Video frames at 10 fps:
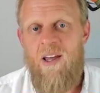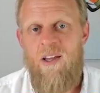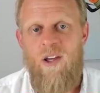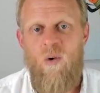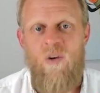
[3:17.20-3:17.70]

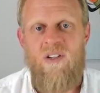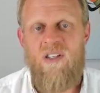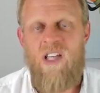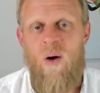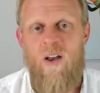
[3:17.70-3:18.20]
you would
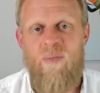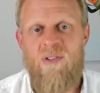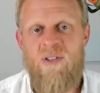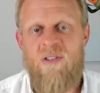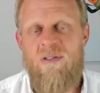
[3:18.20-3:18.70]
just go out of
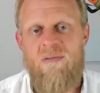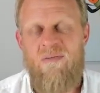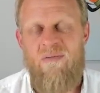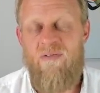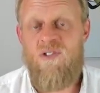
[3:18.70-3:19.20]
business
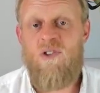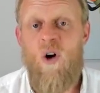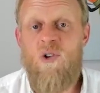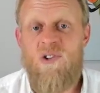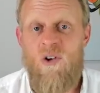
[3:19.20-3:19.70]

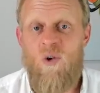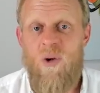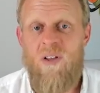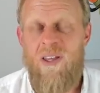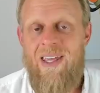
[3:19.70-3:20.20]
so
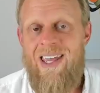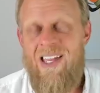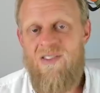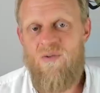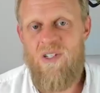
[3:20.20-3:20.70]
quickly.
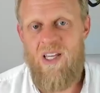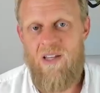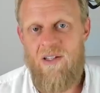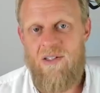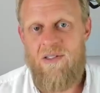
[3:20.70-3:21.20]
It's
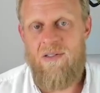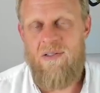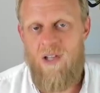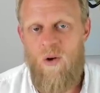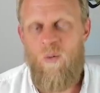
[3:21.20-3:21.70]
ridiculous.
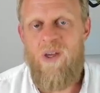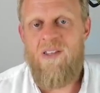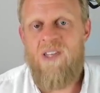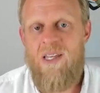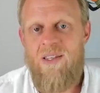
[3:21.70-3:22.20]
So we
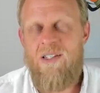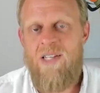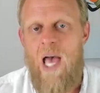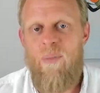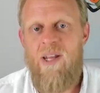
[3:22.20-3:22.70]
can see this is
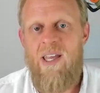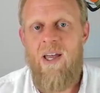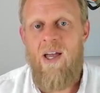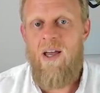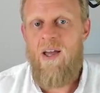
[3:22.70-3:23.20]
happening.
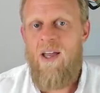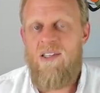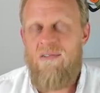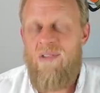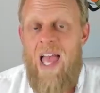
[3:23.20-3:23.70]

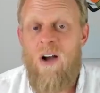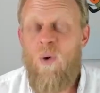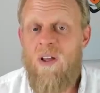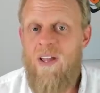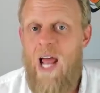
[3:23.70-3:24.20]
It's how
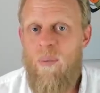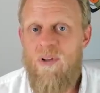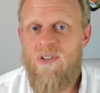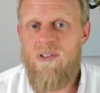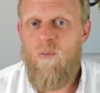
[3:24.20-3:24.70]
quickly it
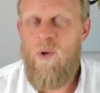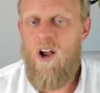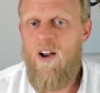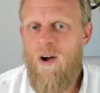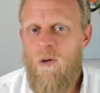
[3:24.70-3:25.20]
happens, we
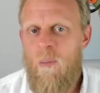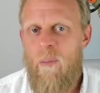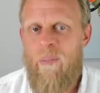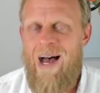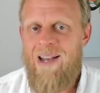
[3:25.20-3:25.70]
don't know.
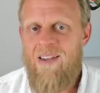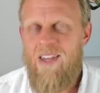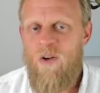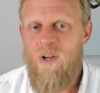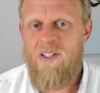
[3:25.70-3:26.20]
But
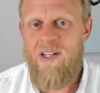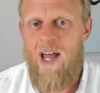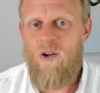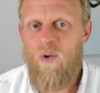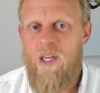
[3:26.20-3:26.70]
there is an
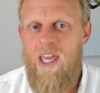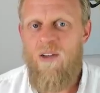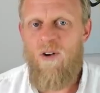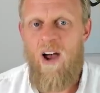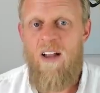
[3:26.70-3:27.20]
article
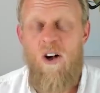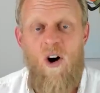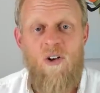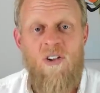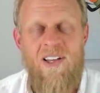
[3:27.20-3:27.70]
here, right,
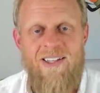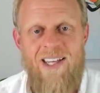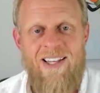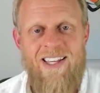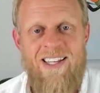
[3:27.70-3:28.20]
on Clean
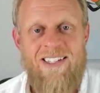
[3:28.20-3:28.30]
Technica